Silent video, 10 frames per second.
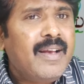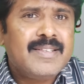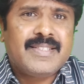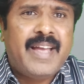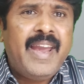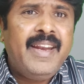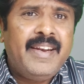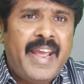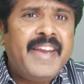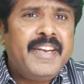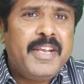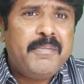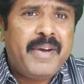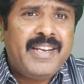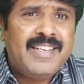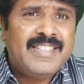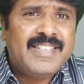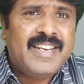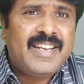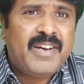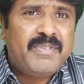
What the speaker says: sin 90 minus theta